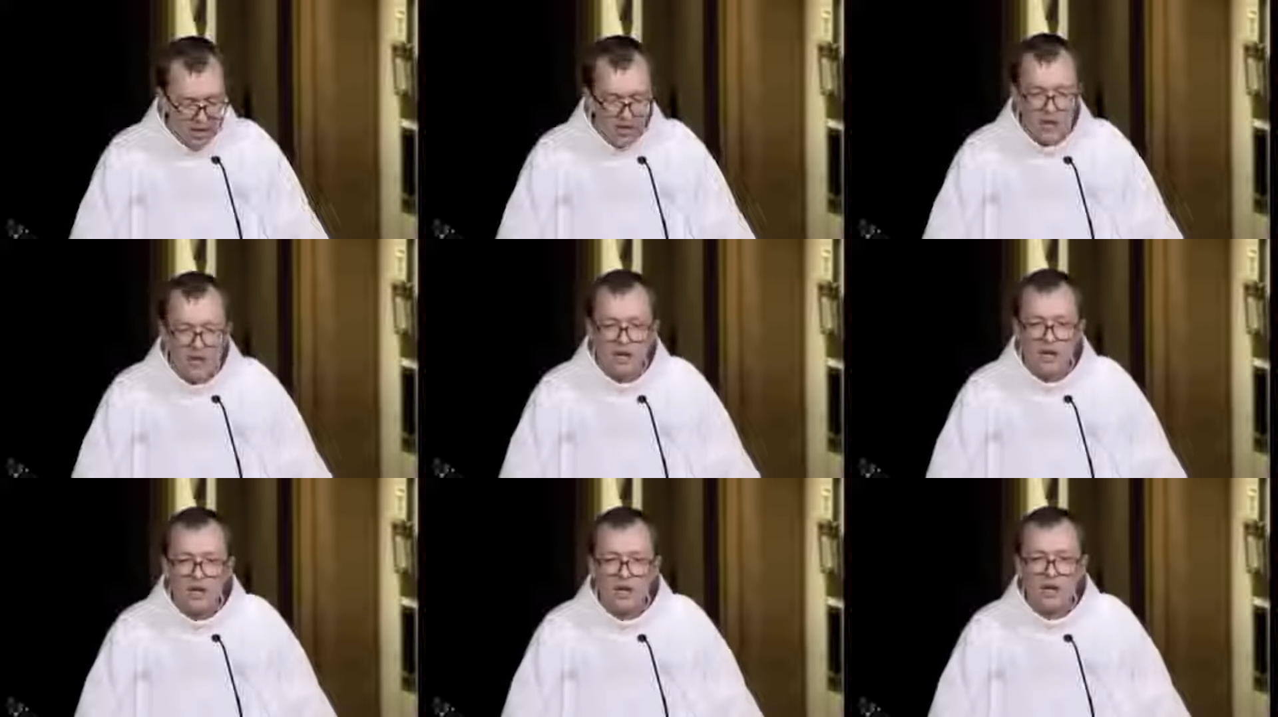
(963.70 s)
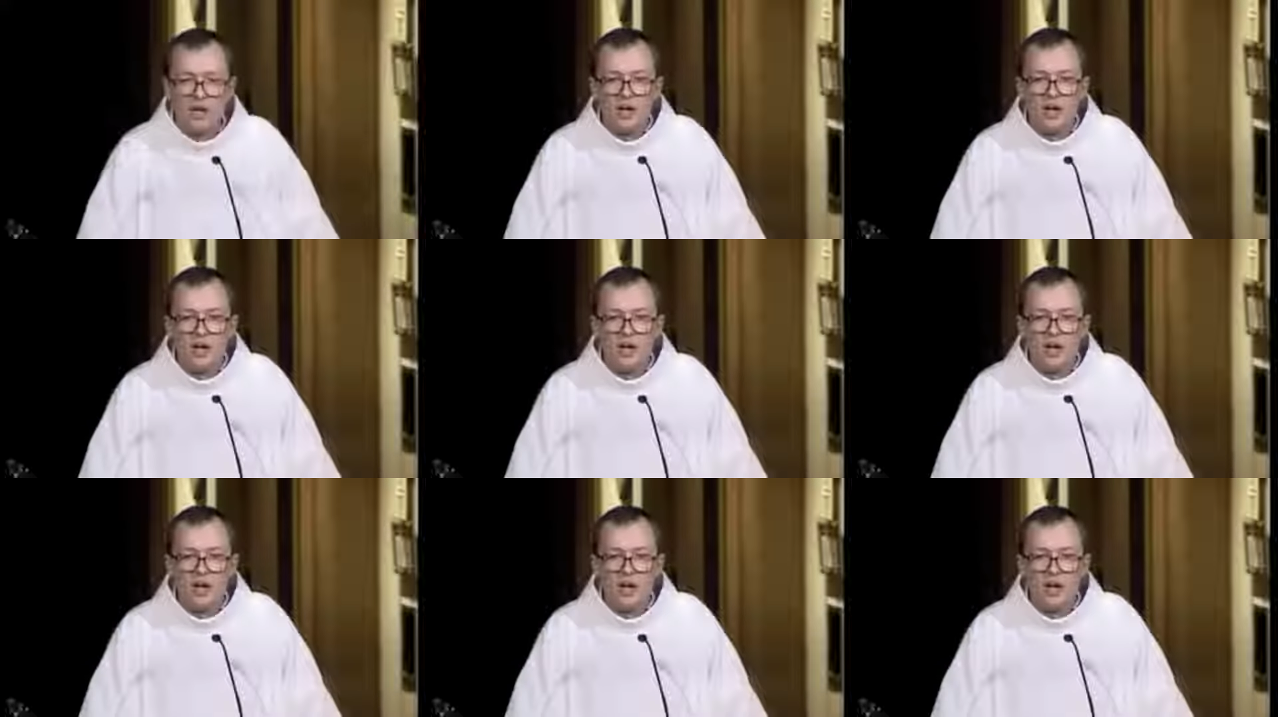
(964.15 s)

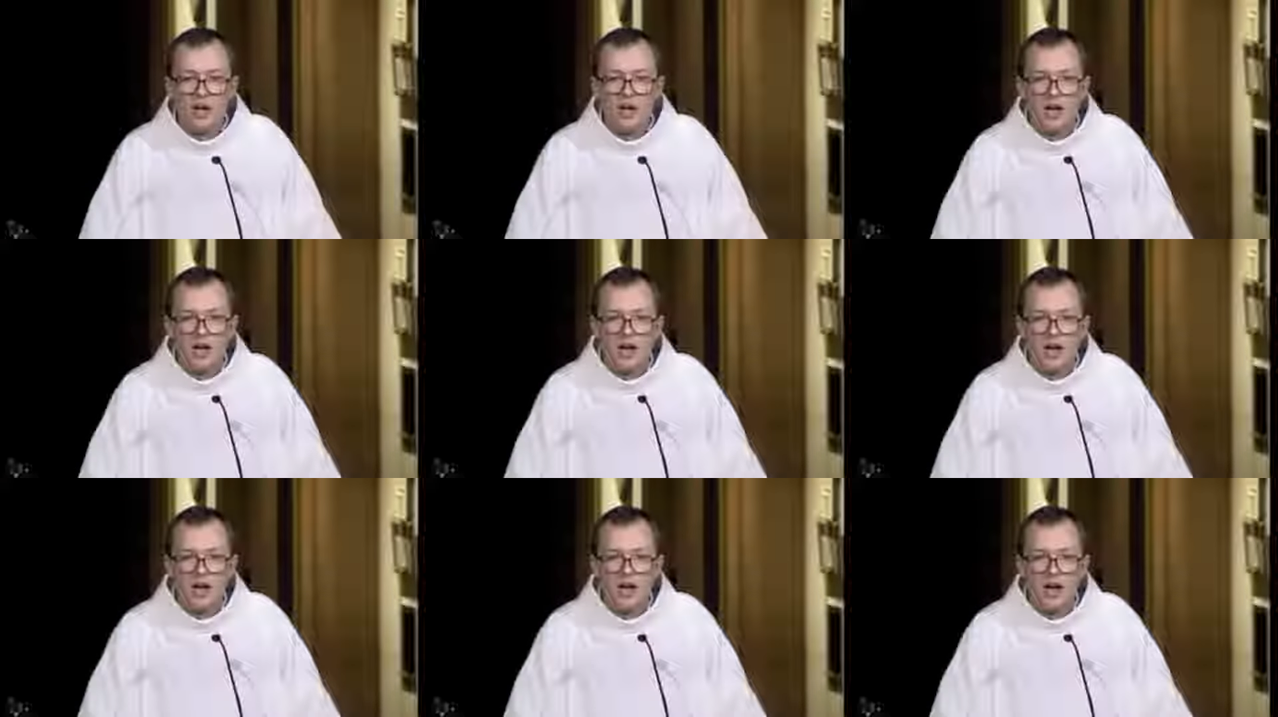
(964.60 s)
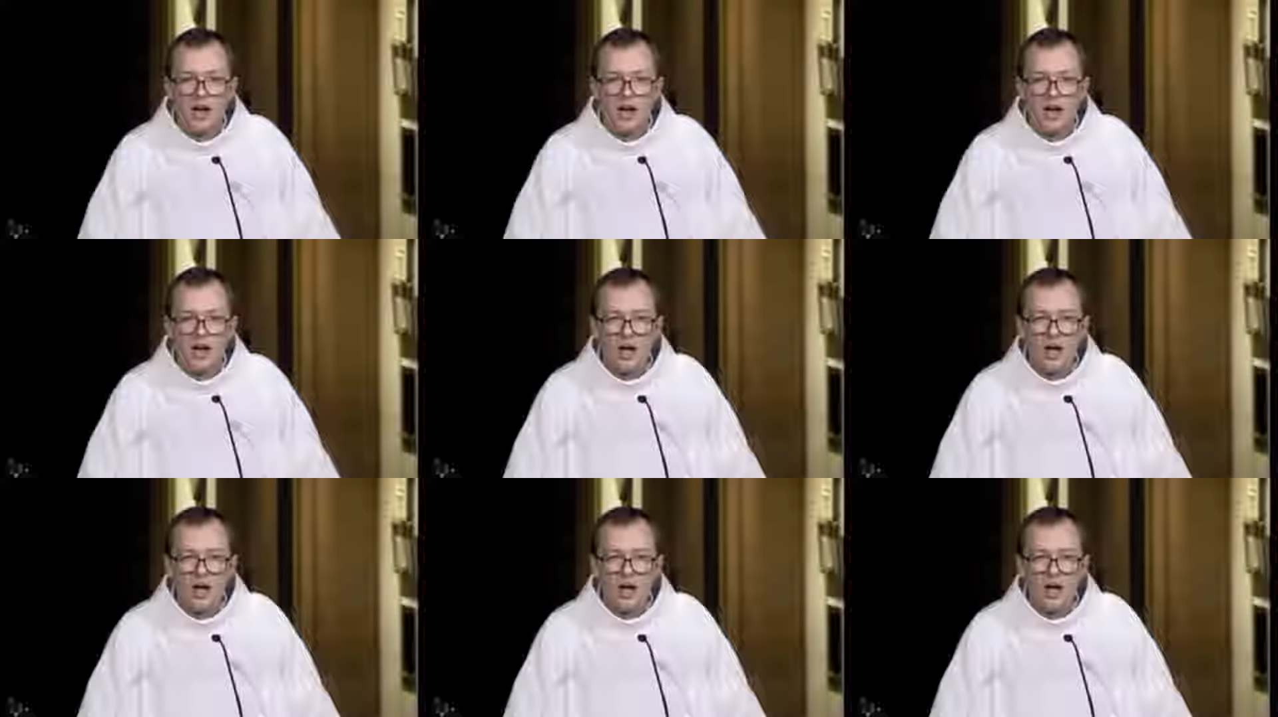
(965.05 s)

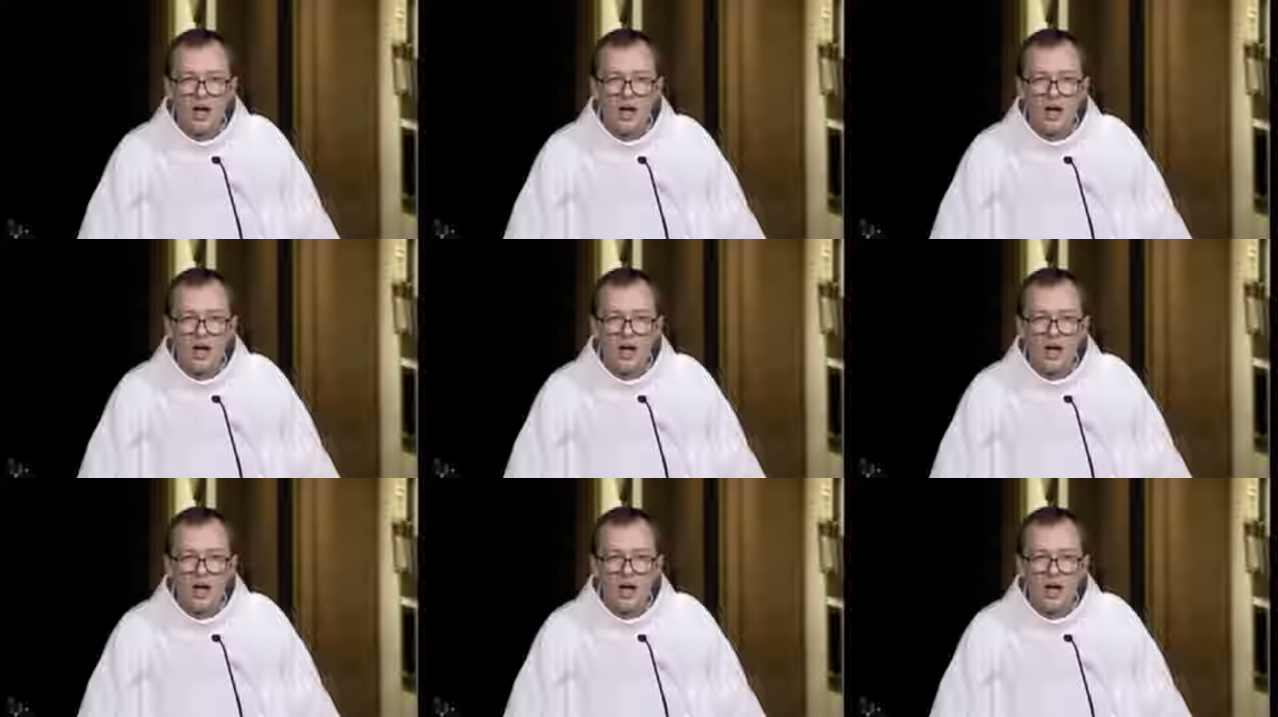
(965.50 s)
Nothing is said.